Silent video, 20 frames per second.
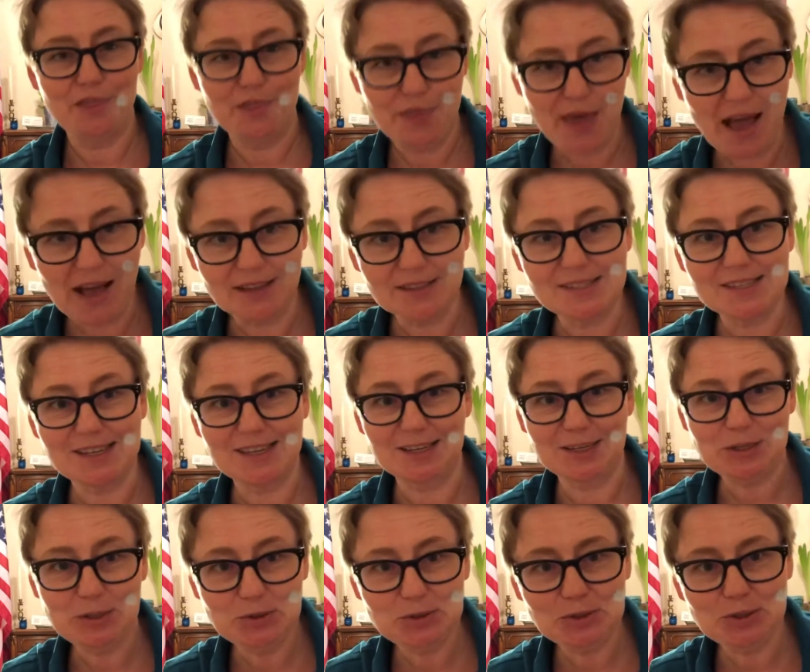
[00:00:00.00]
That's a
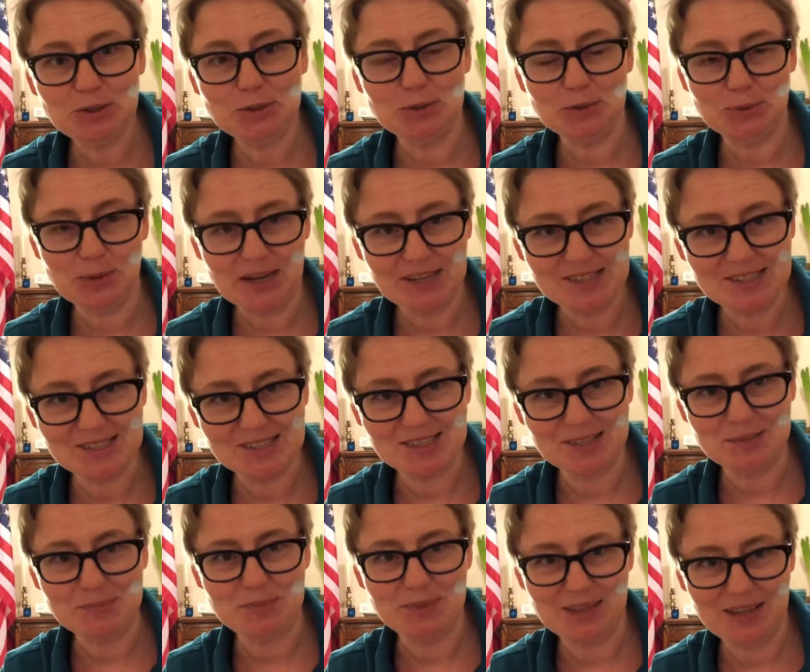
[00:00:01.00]
good
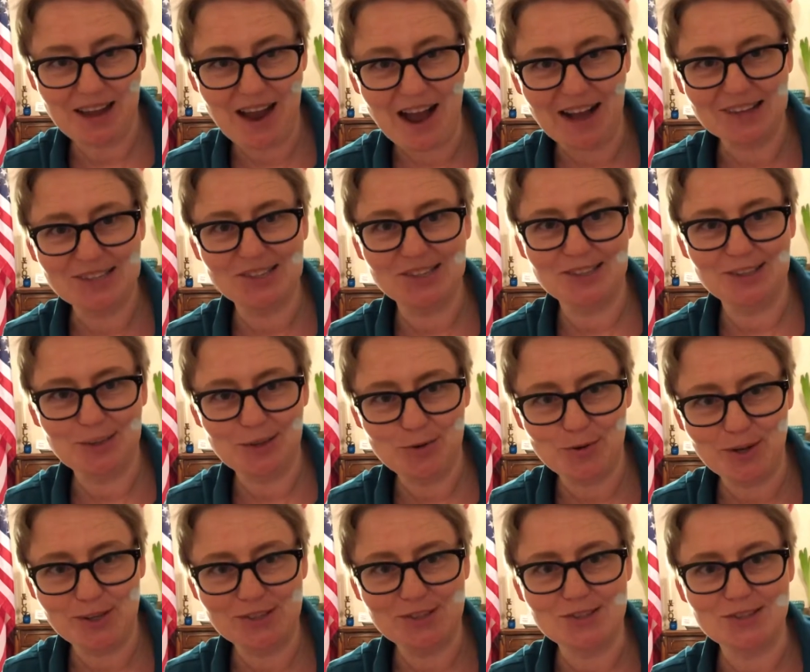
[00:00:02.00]
question, pedagogical
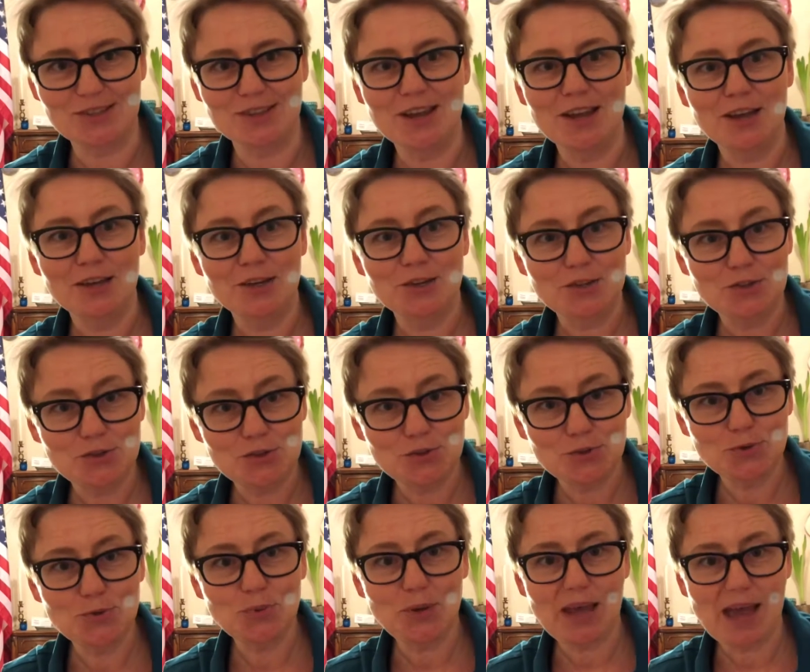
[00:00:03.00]
question.
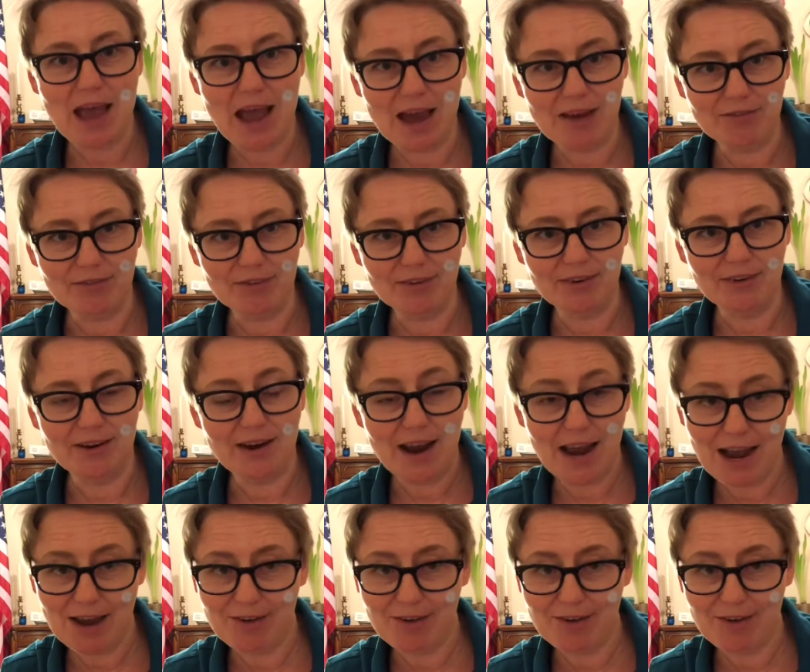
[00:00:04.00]
Should we ever